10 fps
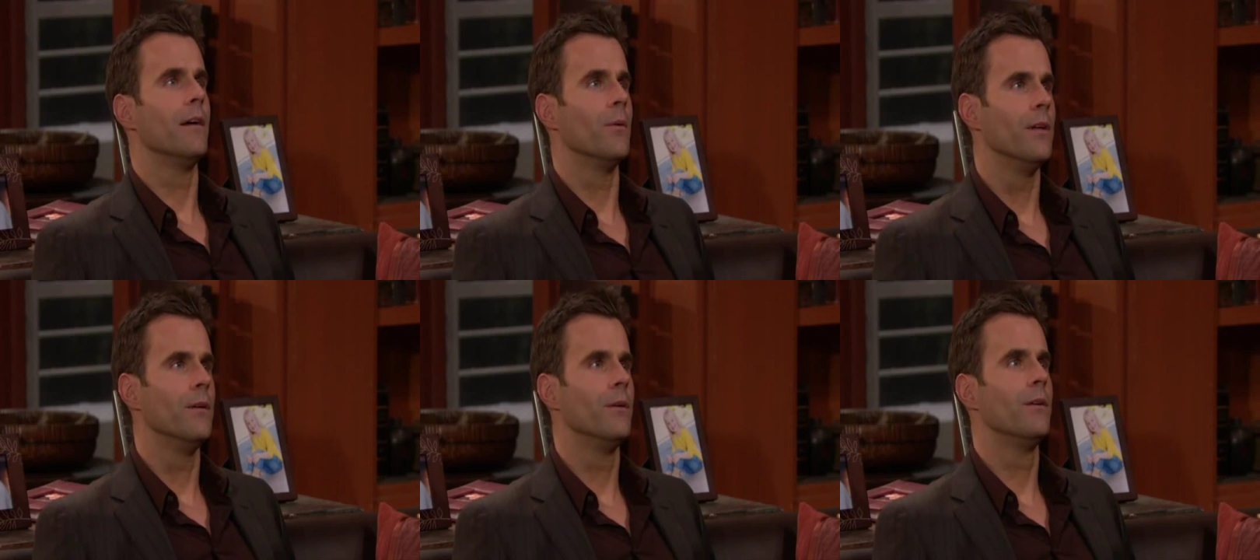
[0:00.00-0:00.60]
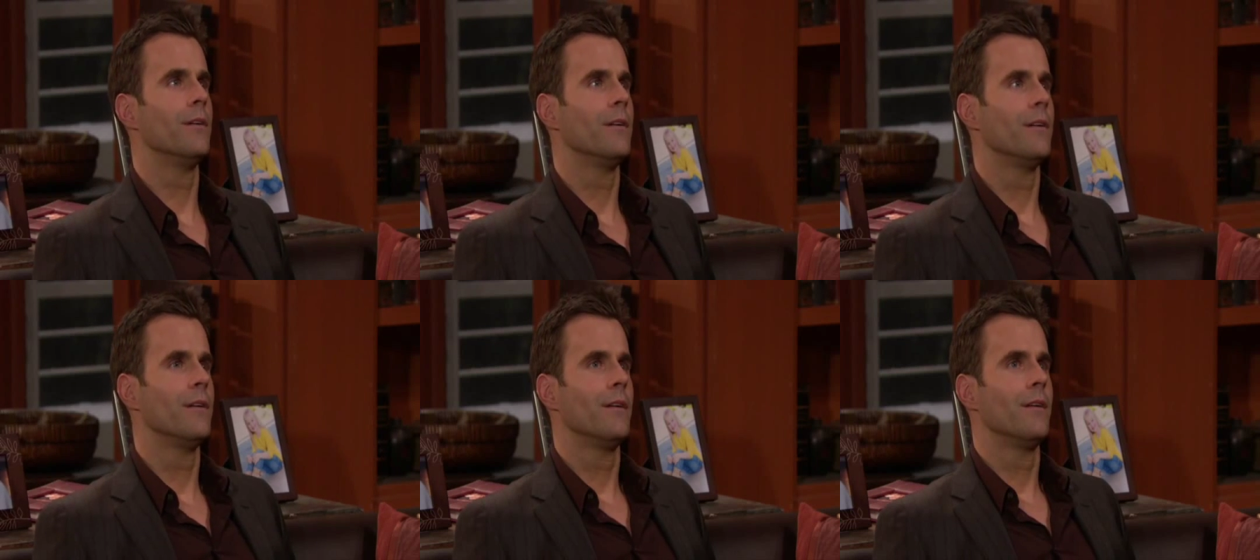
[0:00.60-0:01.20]
Yeah, we do.
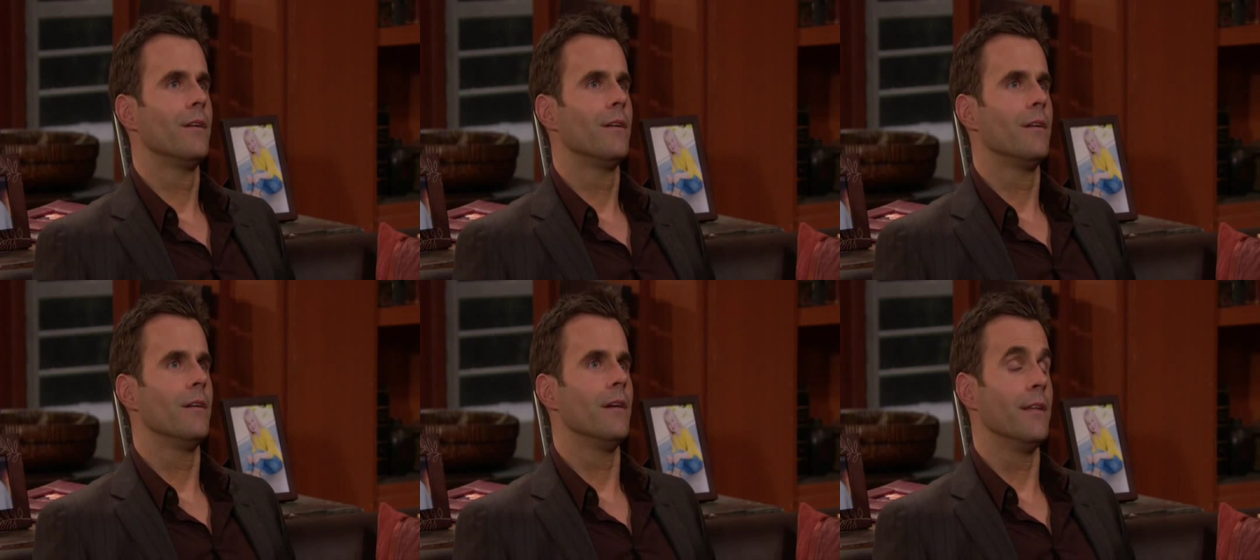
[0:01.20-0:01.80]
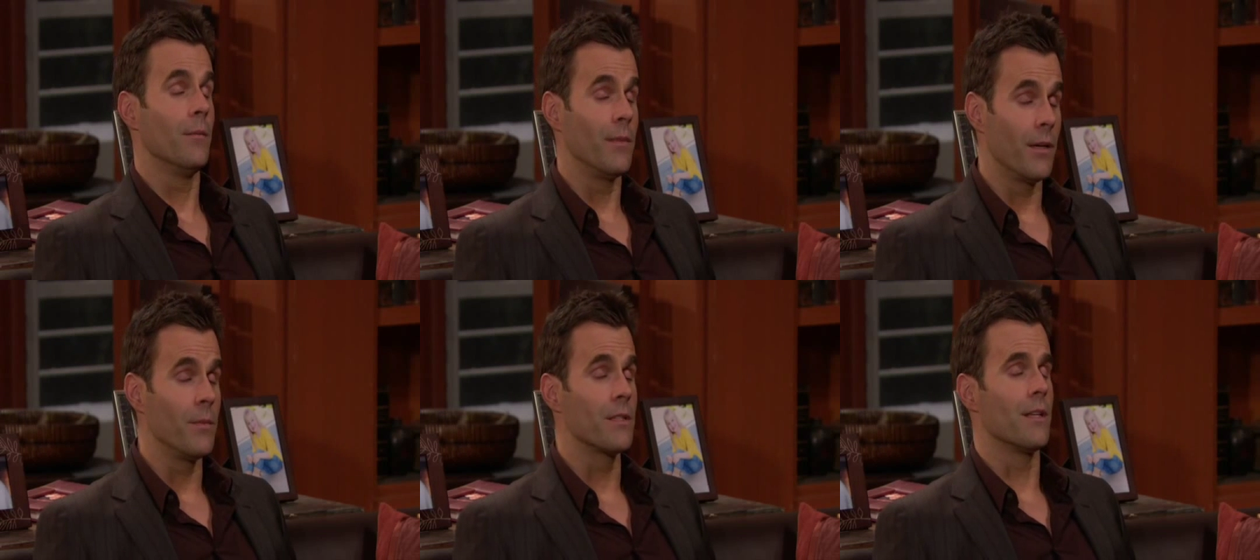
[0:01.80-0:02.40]
And that,
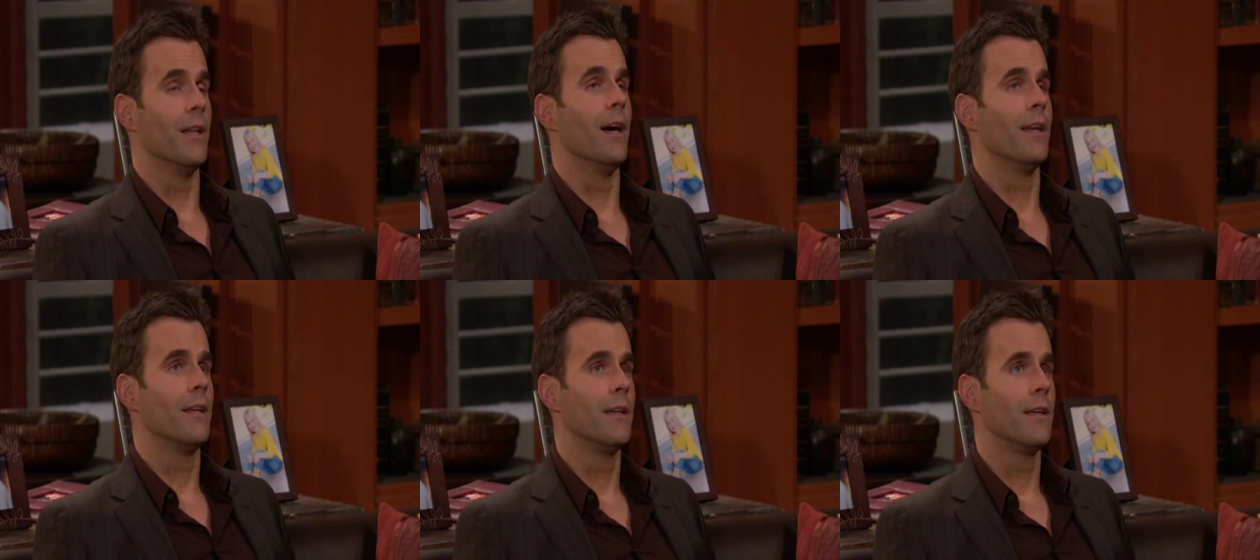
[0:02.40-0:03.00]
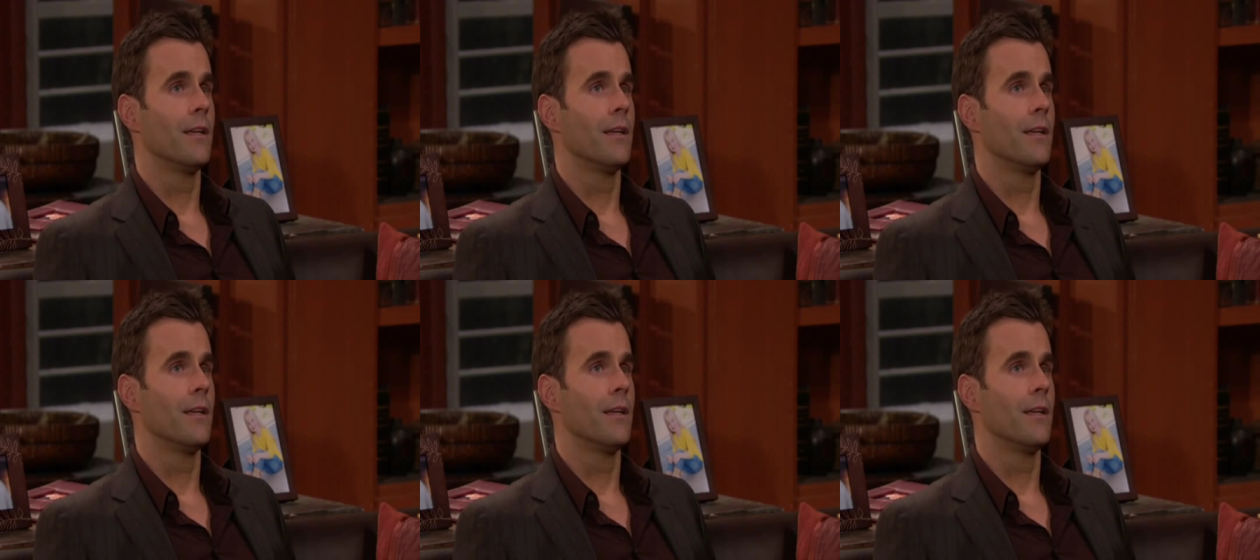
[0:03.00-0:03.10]
that means a lot.